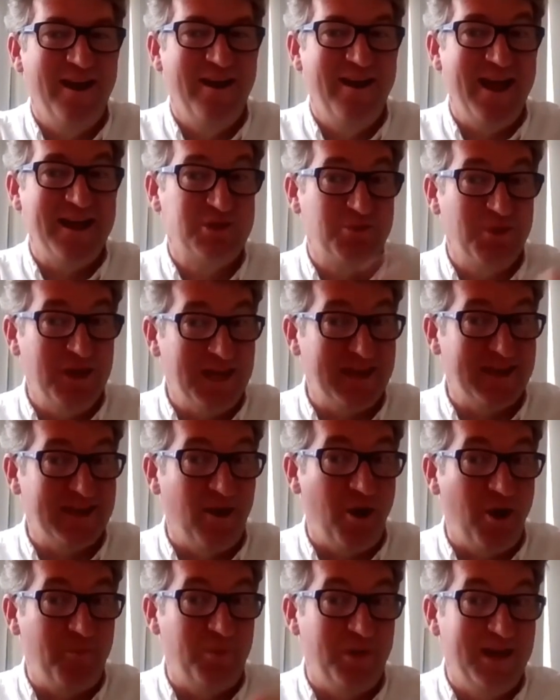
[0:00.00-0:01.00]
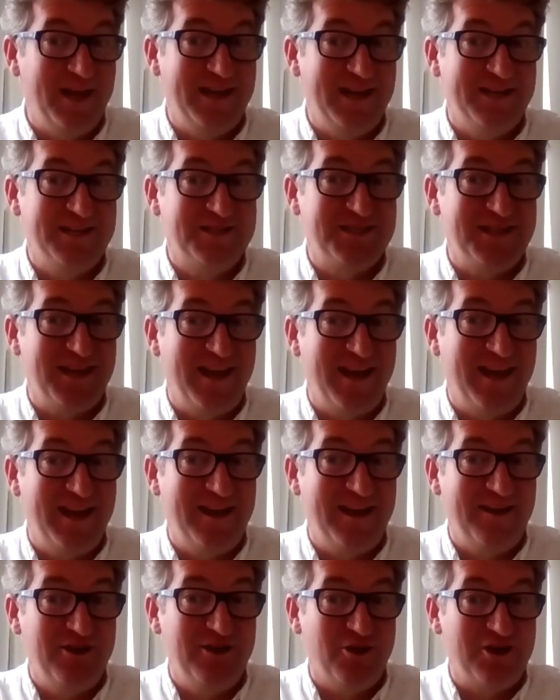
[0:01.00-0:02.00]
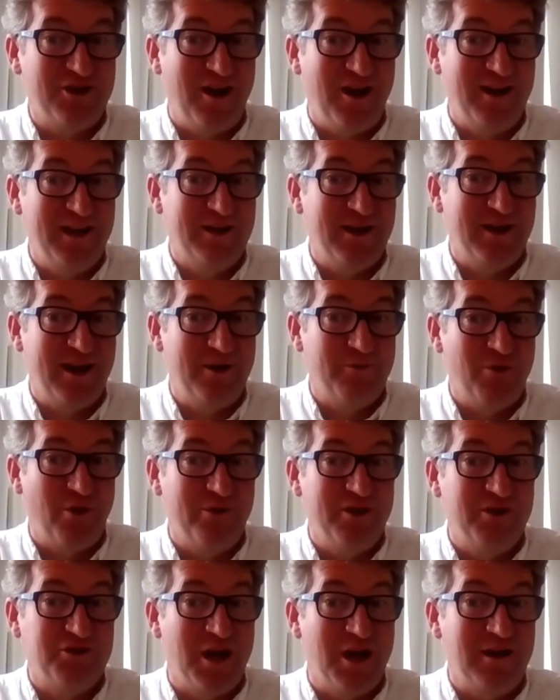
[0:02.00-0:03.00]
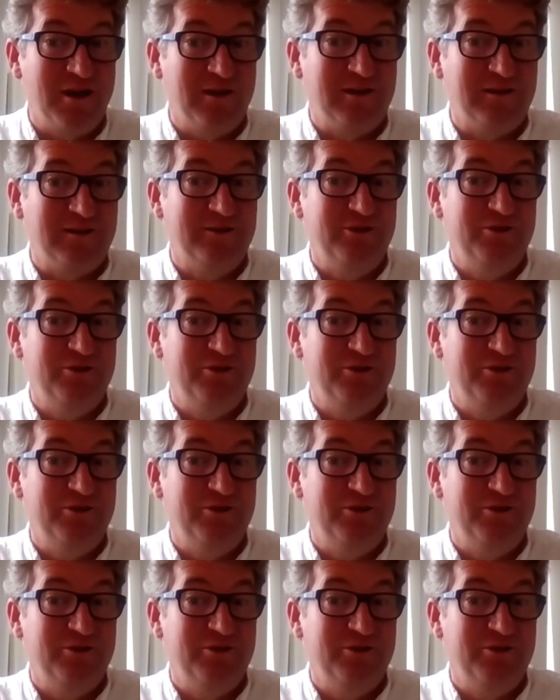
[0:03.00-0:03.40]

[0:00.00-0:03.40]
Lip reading: Next week up is your colleague Rory O'Donnell,